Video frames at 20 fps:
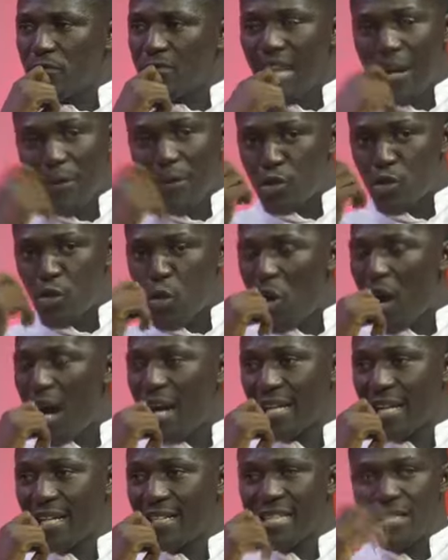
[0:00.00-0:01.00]
There is no
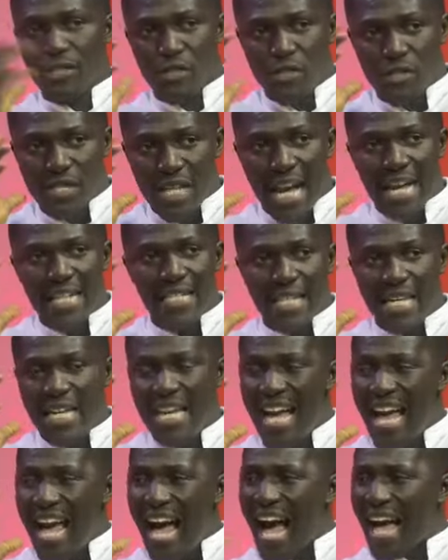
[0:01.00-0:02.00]
honor. The society
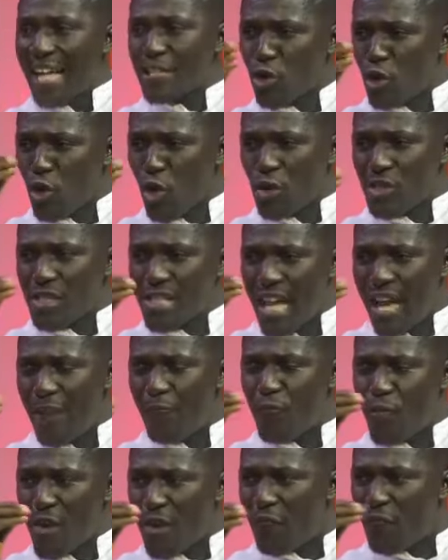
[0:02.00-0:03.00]
has lost
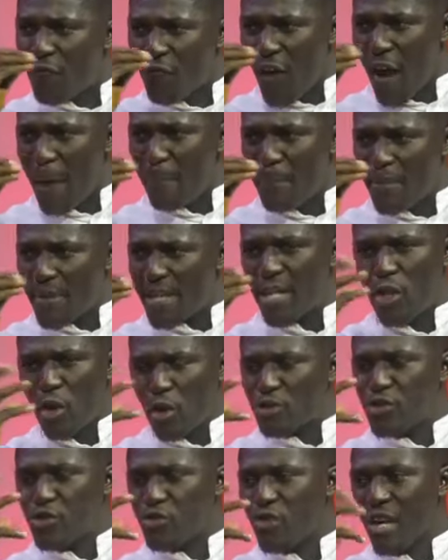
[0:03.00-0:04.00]
every fabric
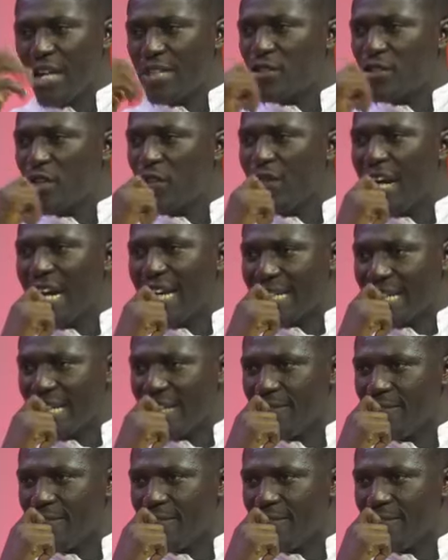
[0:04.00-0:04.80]
or strand of honor.